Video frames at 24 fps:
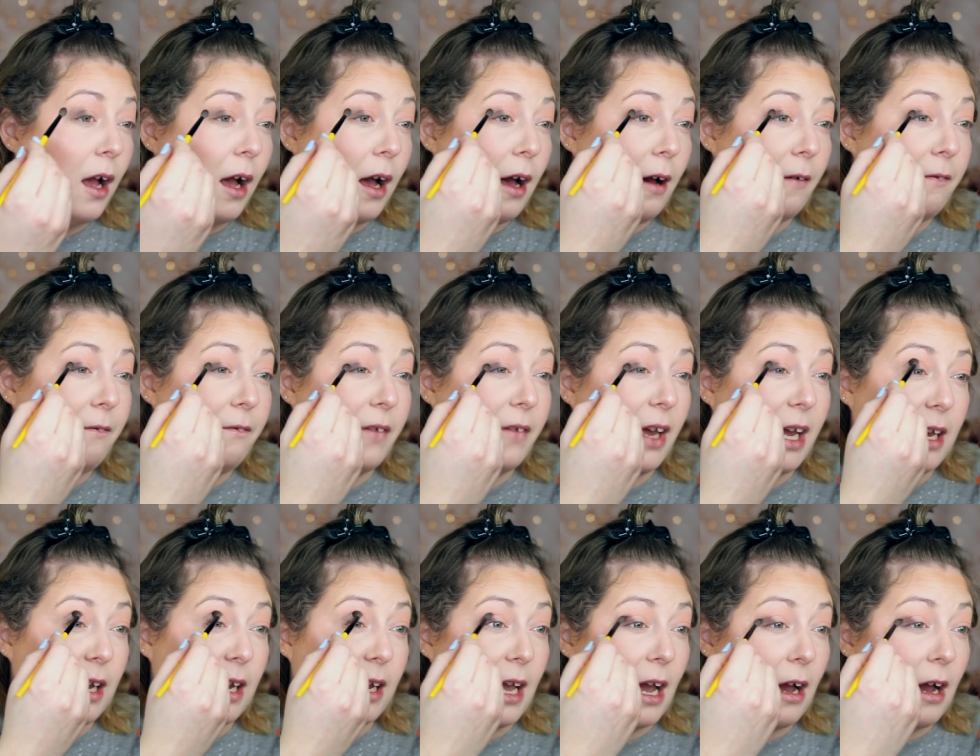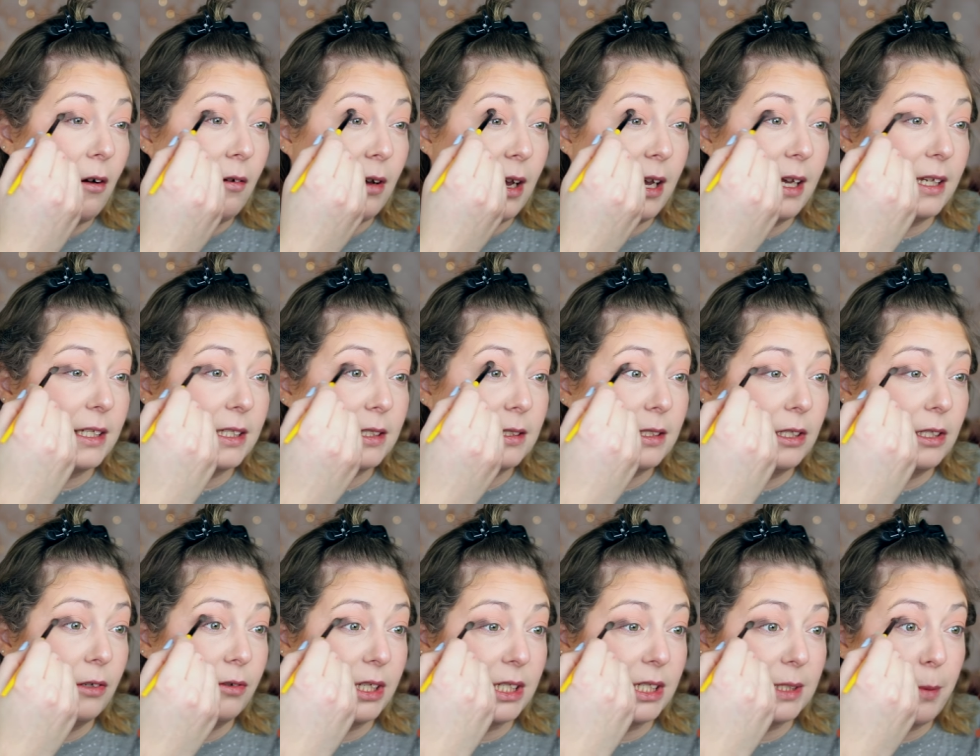a fake account as
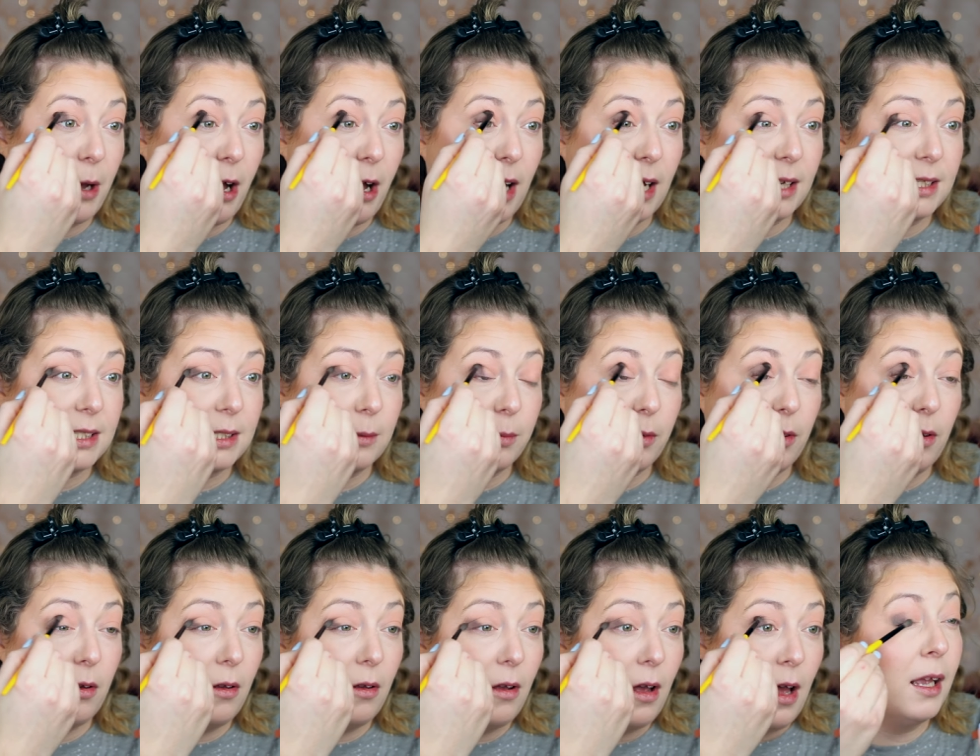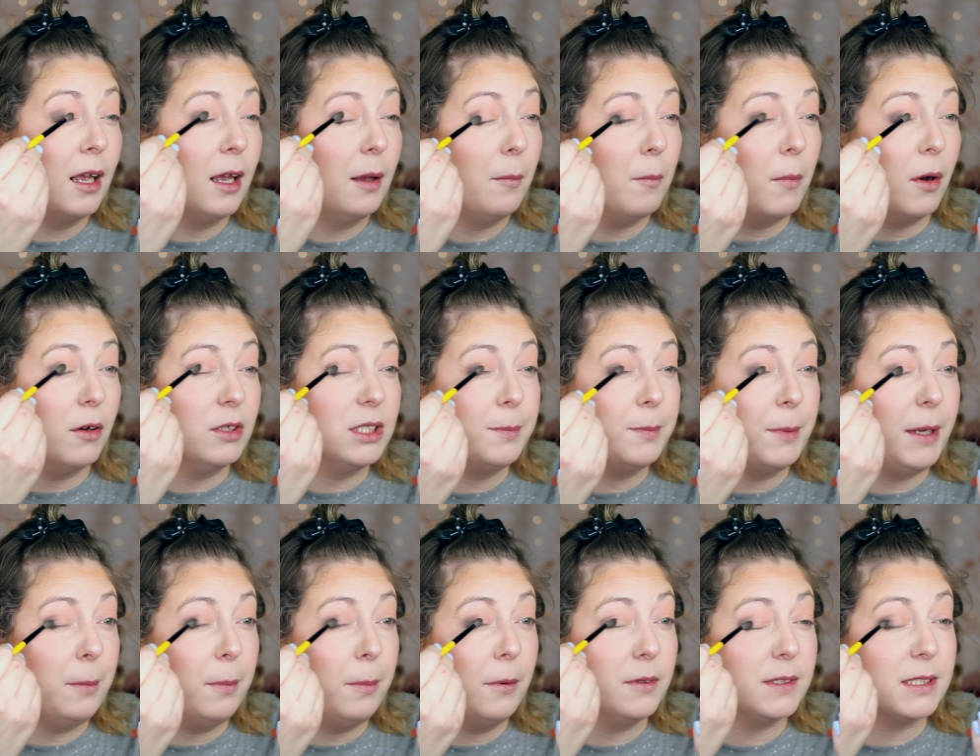soon as possible. Most
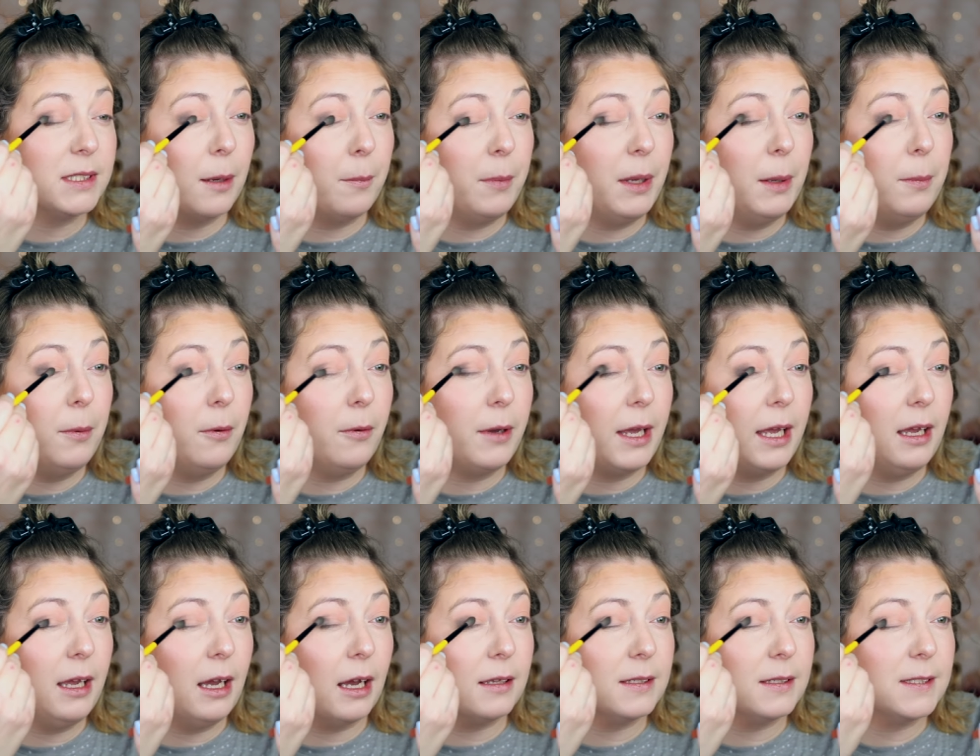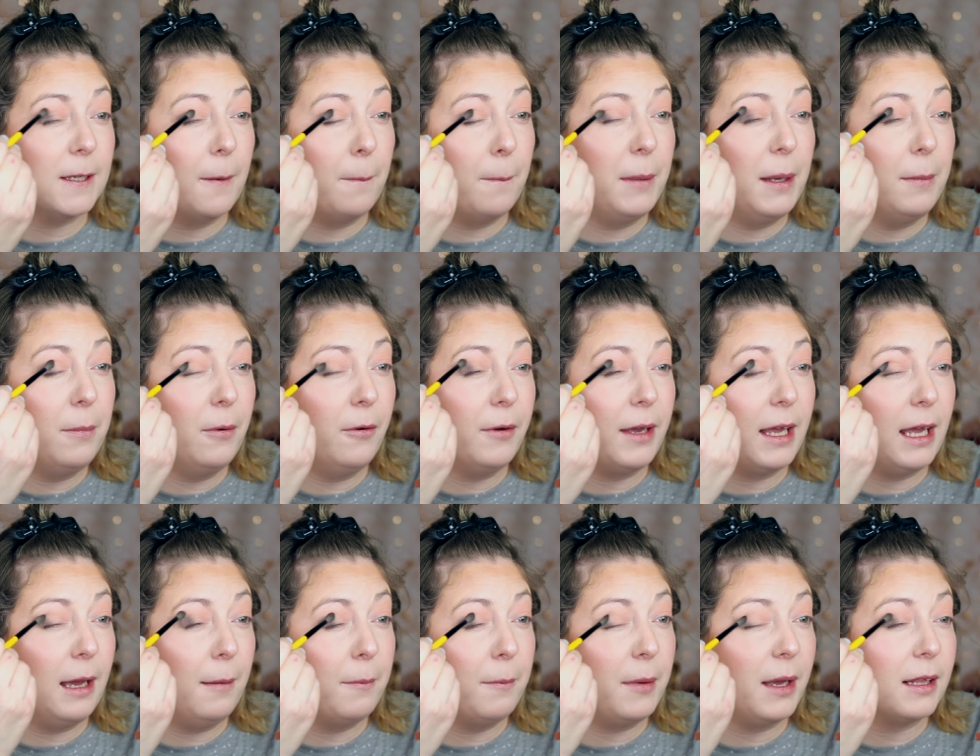people, some people can't. Some people
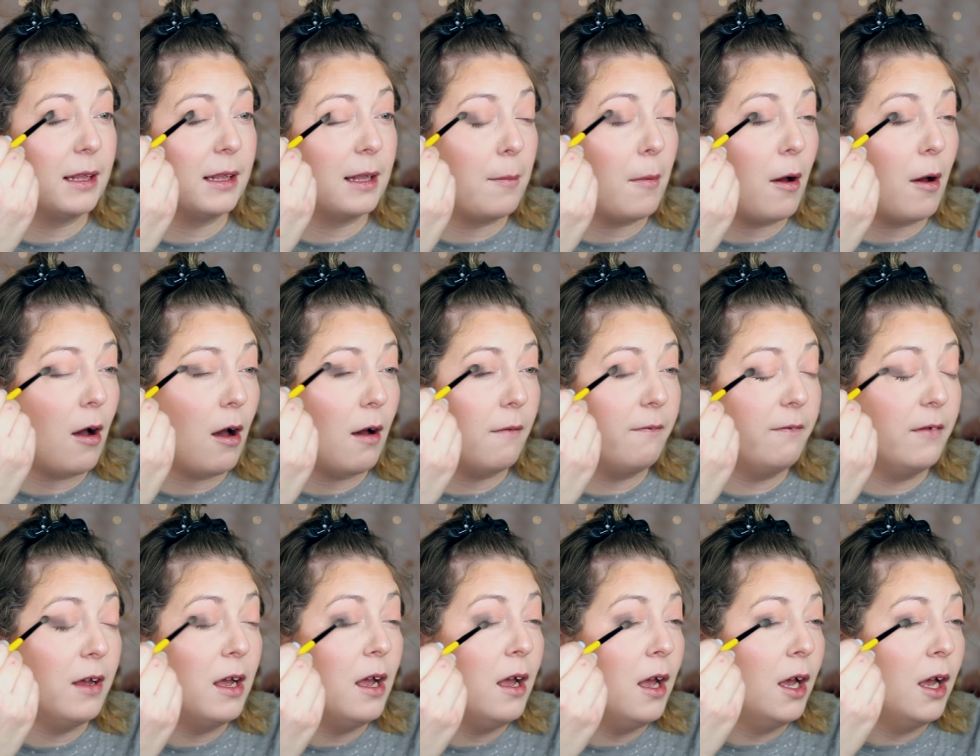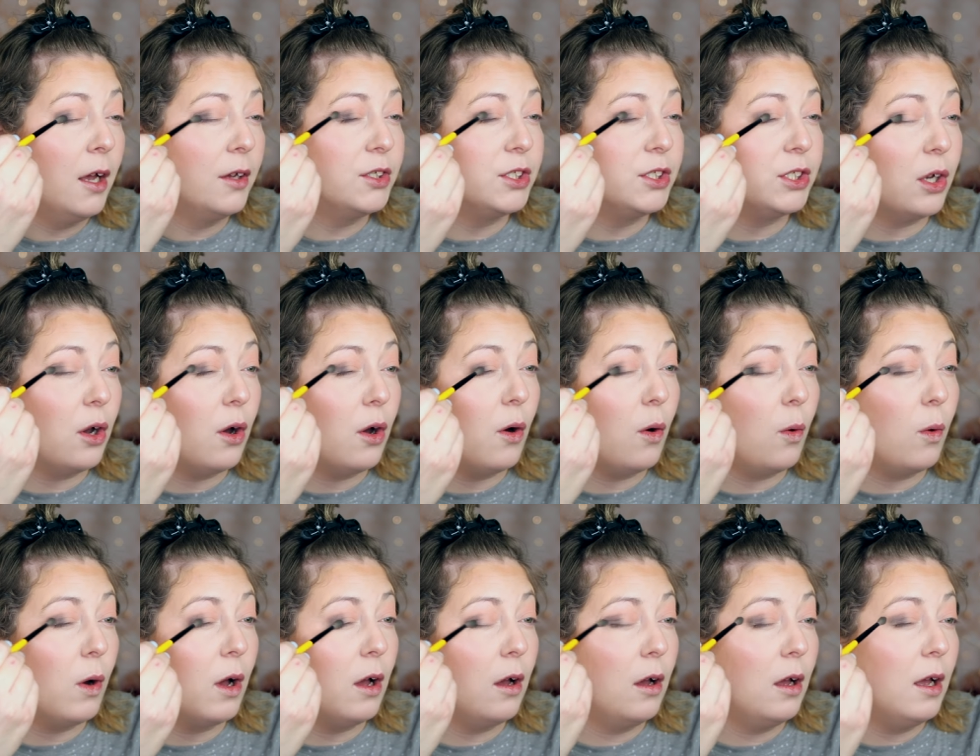can't pick them off.
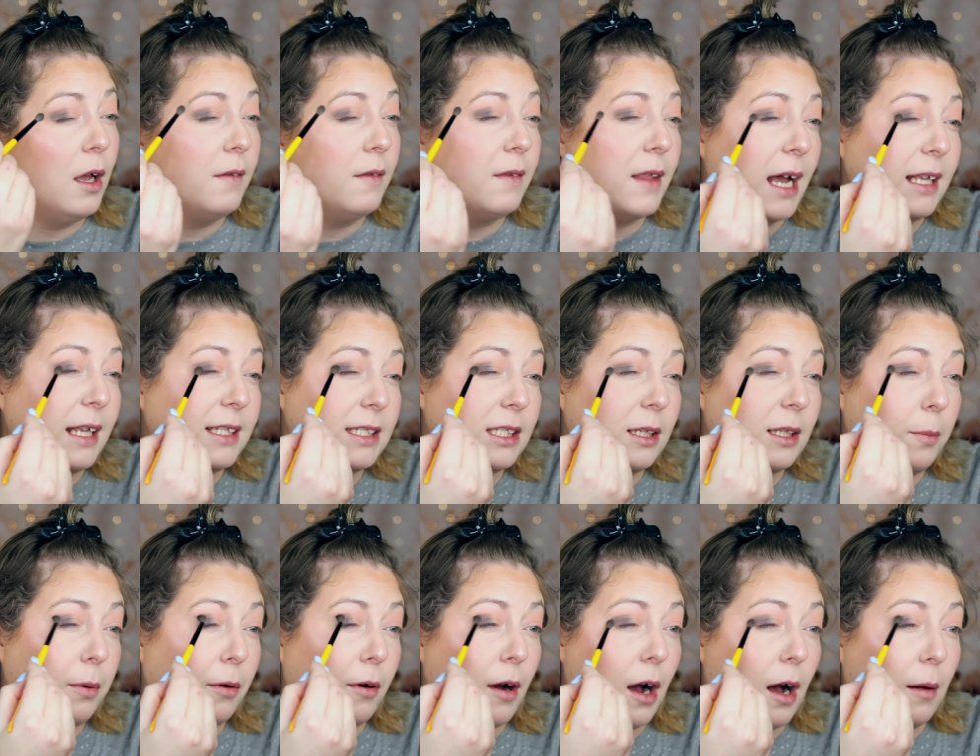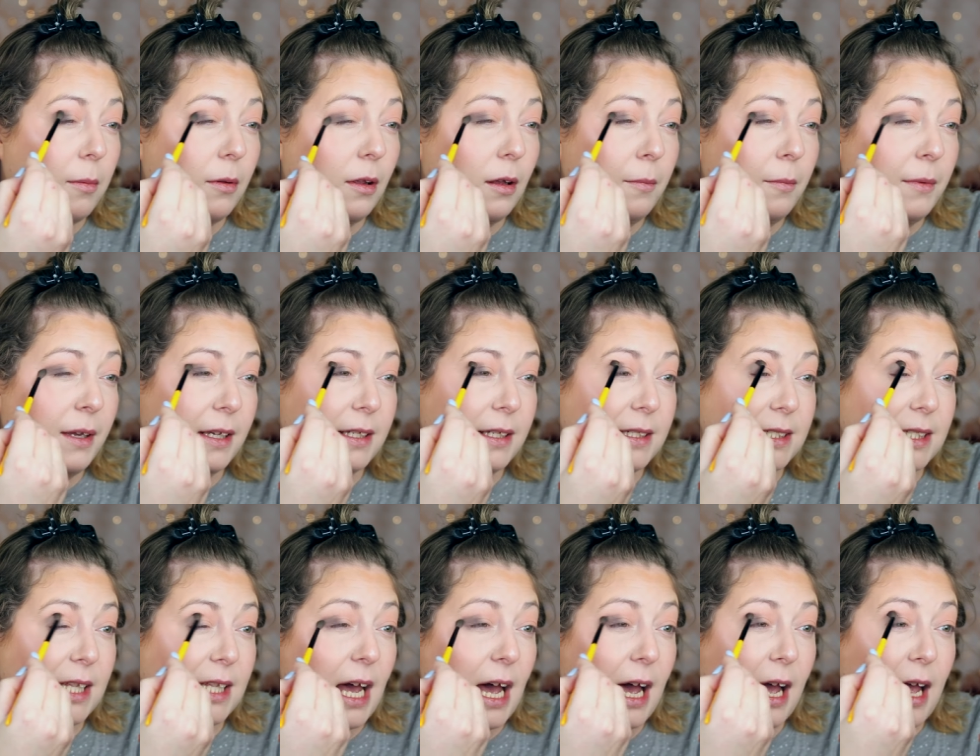So that's the problem,
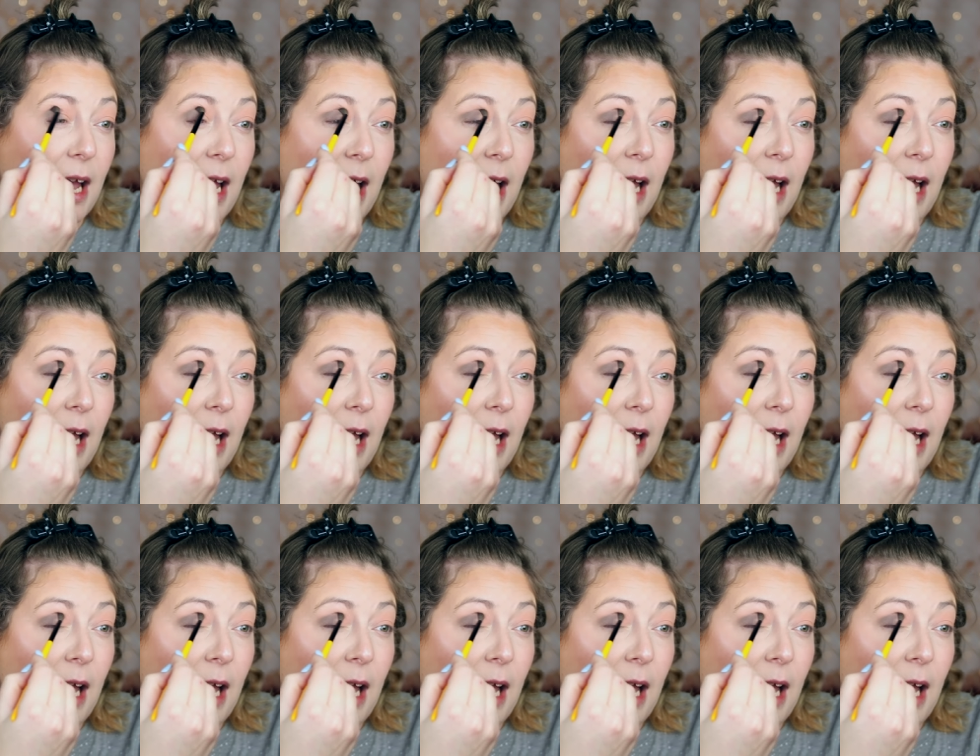is that